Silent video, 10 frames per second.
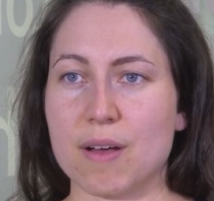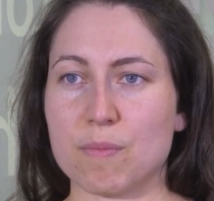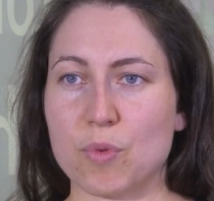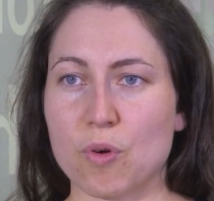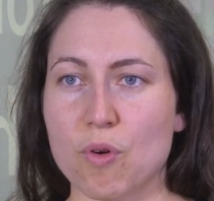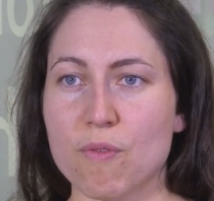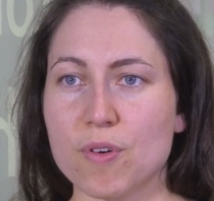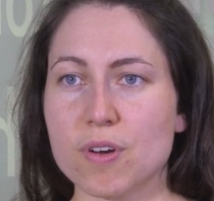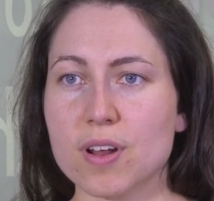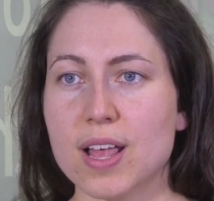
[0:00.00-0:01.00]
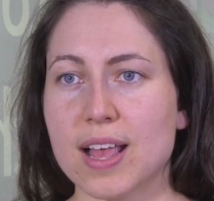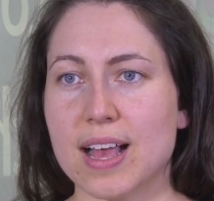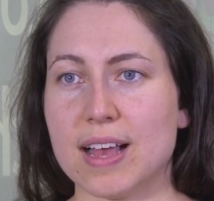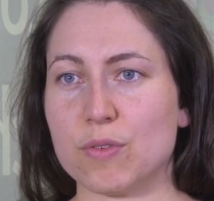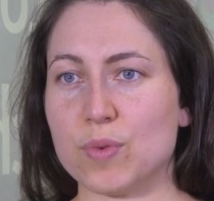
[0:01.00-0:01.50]
Moreover,
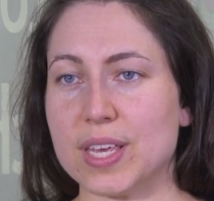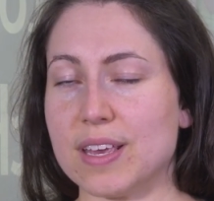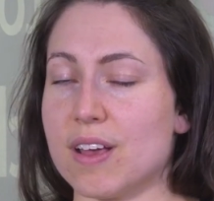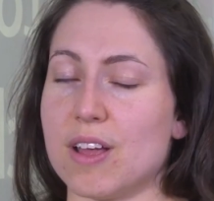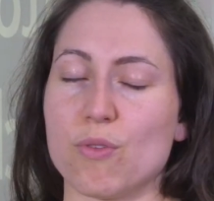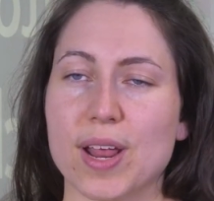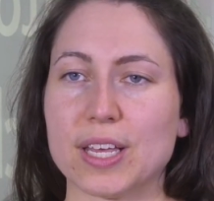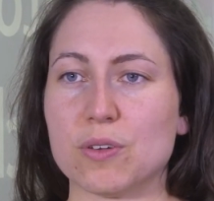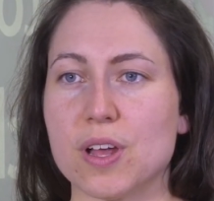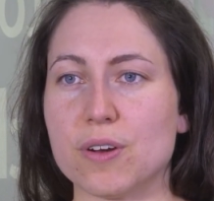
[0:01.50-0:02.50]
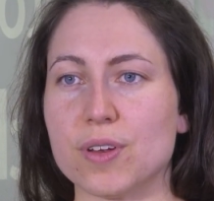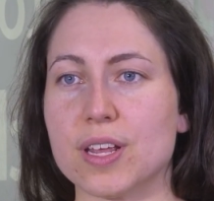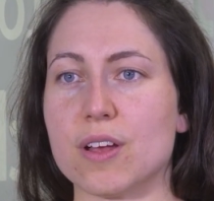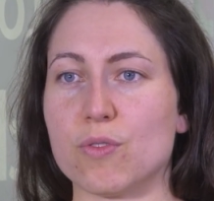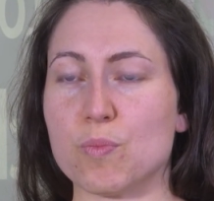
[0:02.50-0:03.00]
we regularly
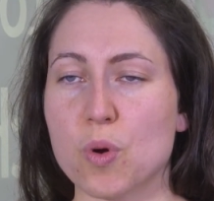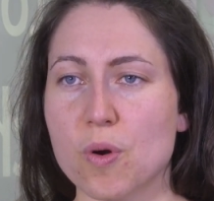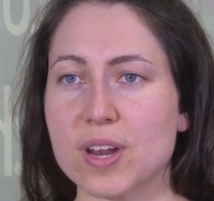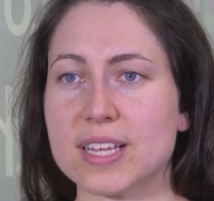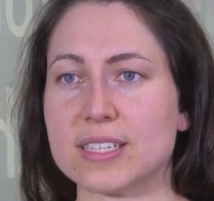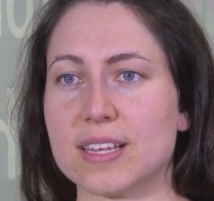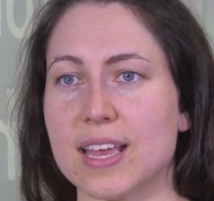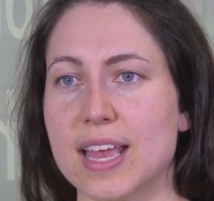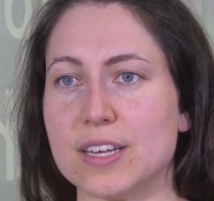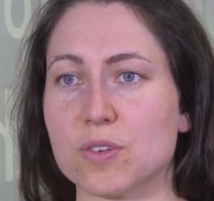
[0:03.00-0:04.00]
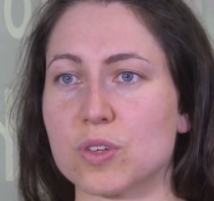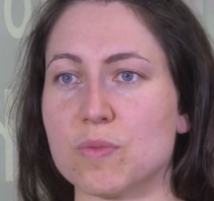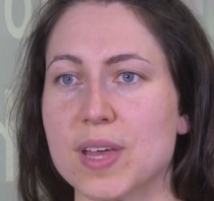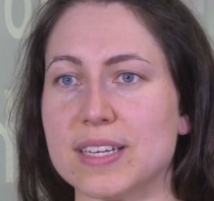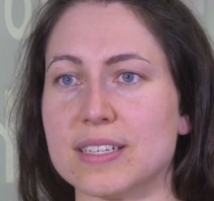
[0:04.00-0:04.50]
reported and
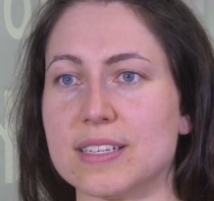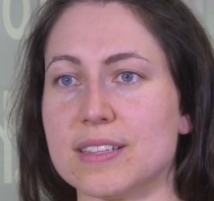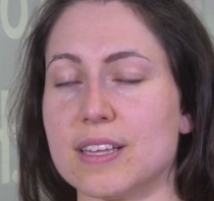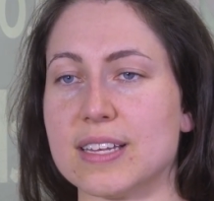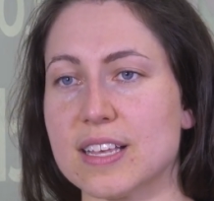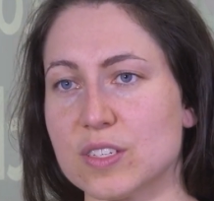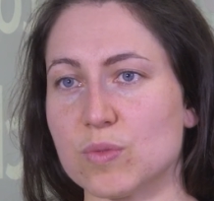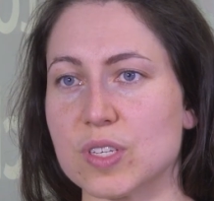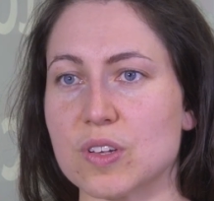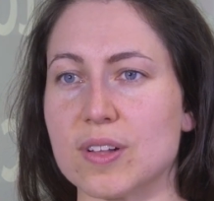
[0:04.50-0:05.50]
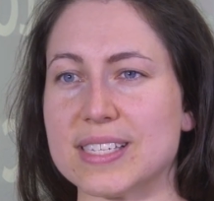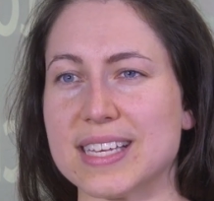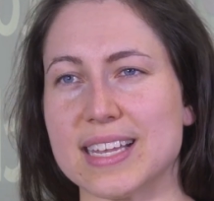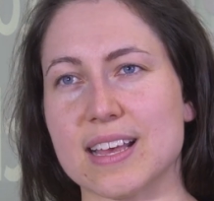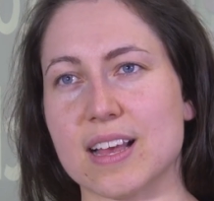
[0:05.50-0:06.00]
documented the test results
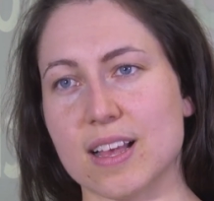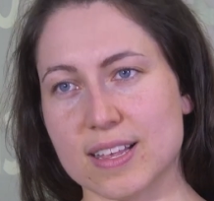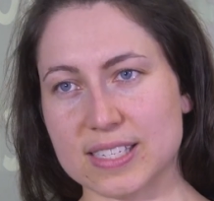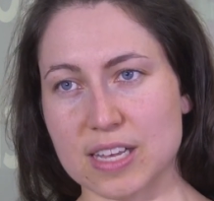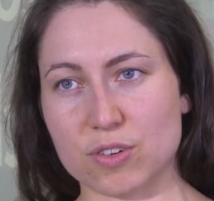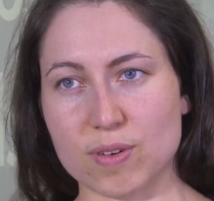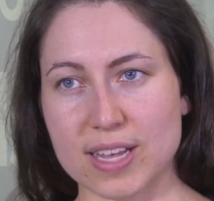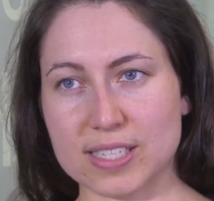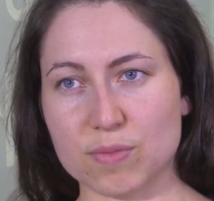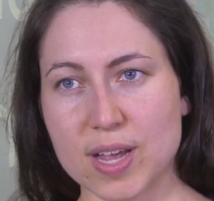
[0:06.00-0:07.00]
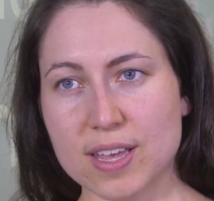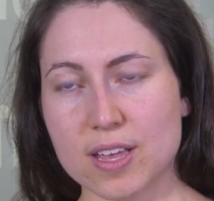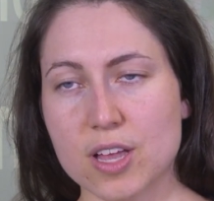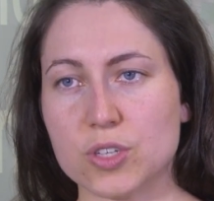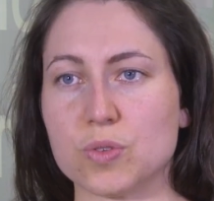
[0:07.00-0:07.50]
in a centralized way
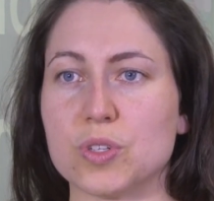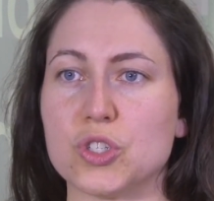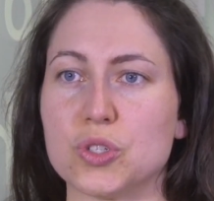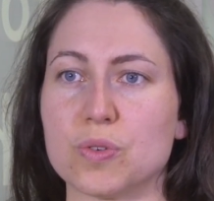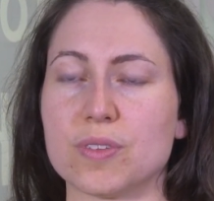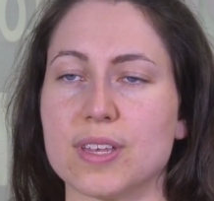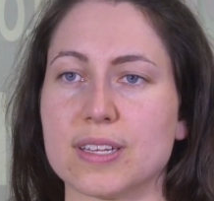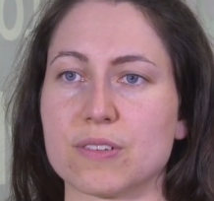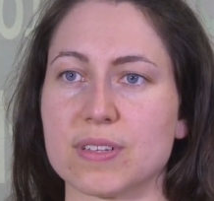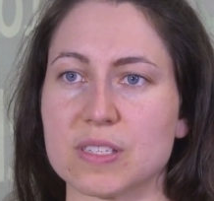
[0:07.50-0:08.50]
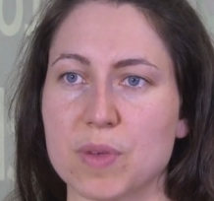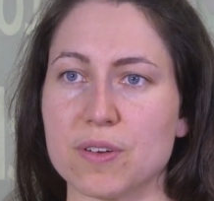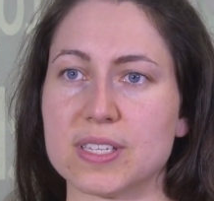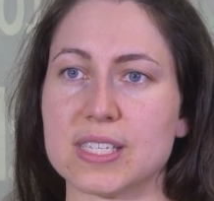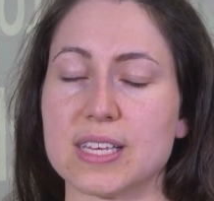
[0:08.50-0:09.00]
to ensure the
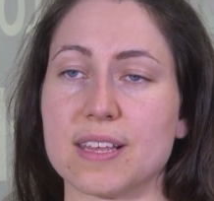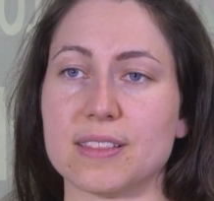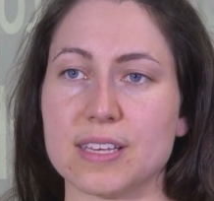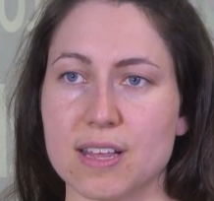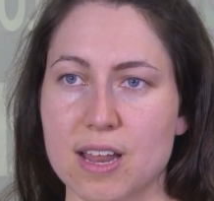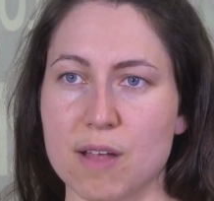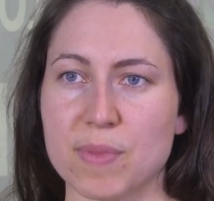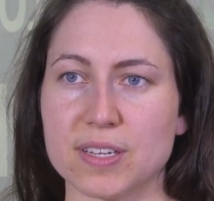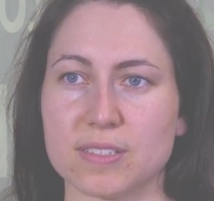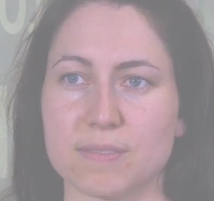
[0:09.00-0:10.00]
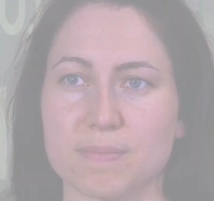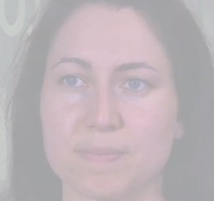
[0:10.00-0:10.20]
transparency and the alignment.